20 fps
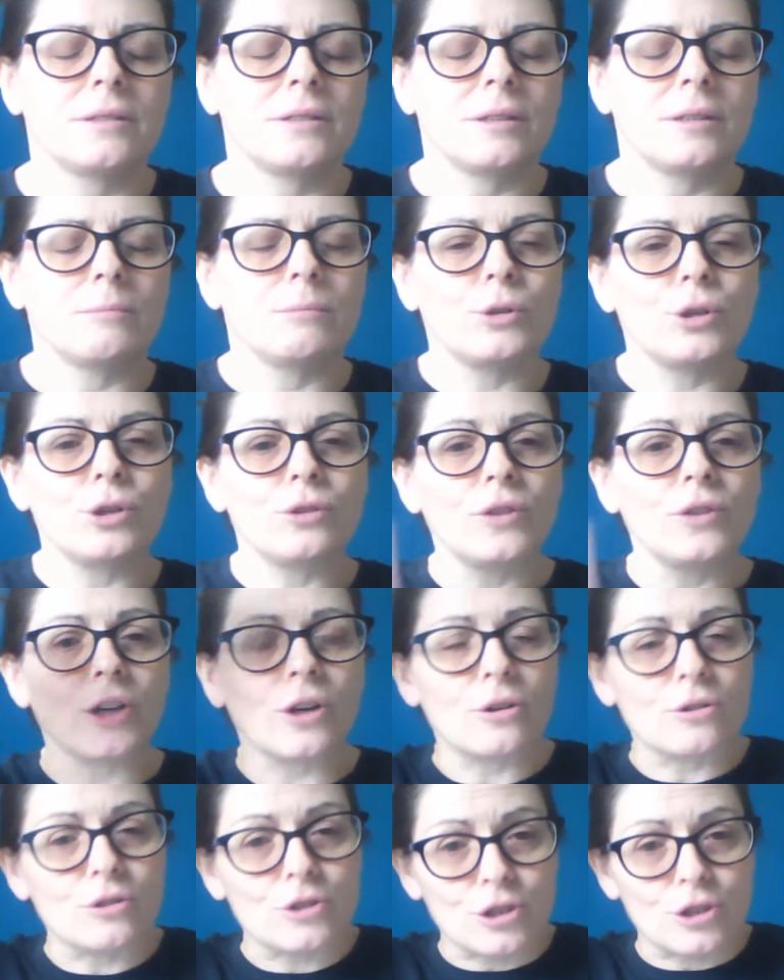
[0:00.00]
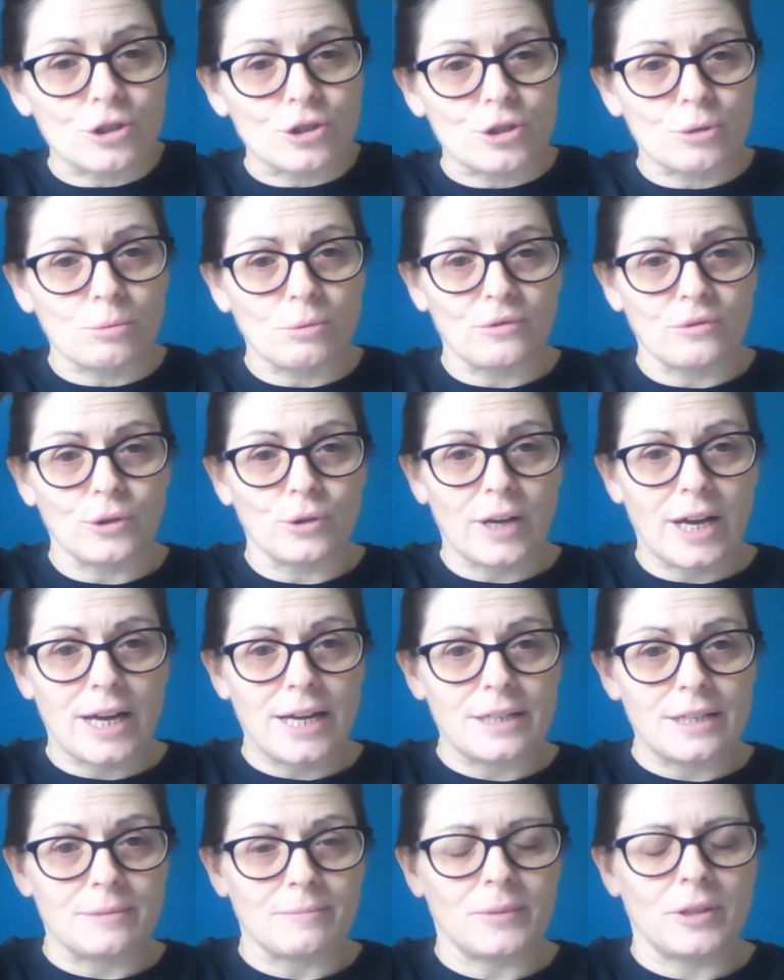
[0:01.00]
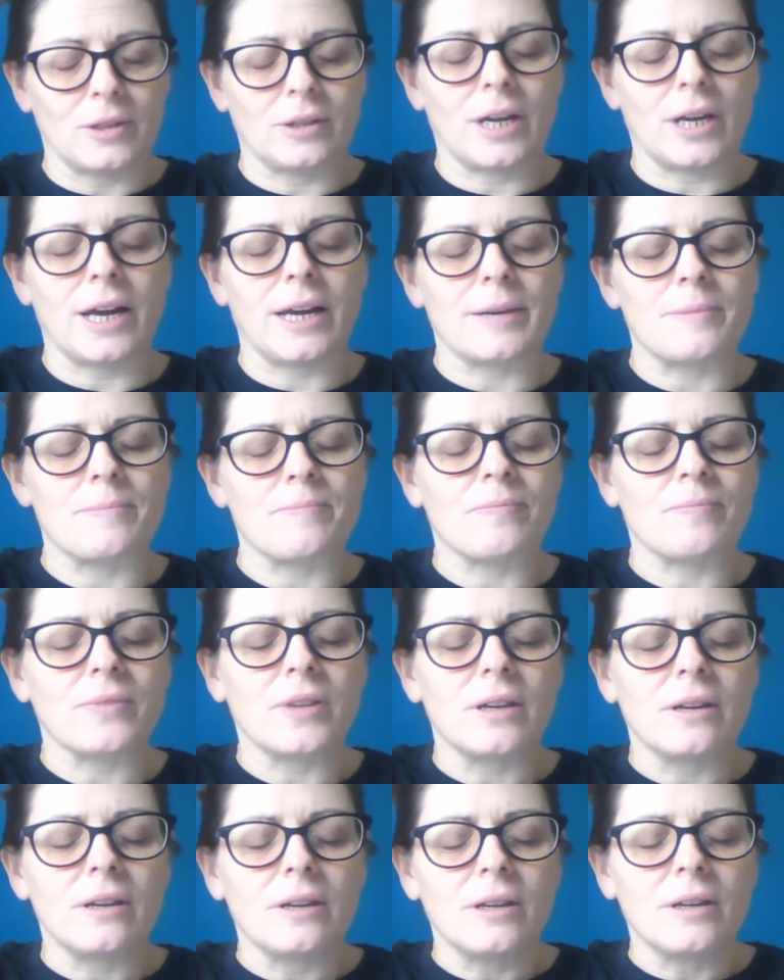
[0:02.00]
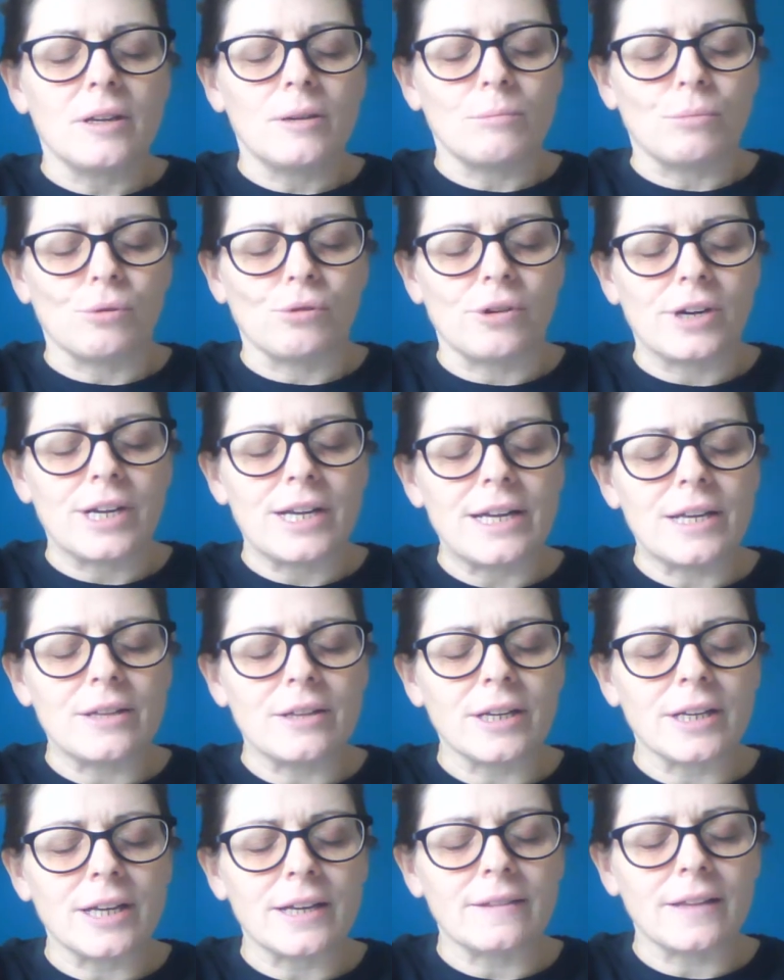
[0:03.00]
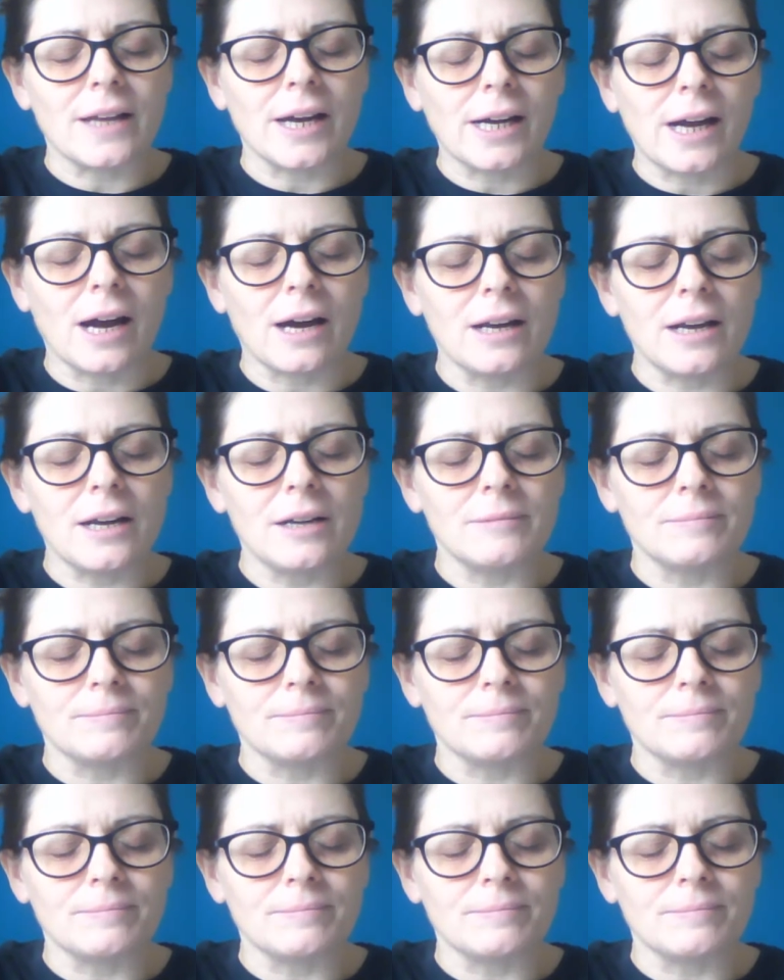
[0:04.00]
Moving on to the top of your head. Okay. Breathing in that colour.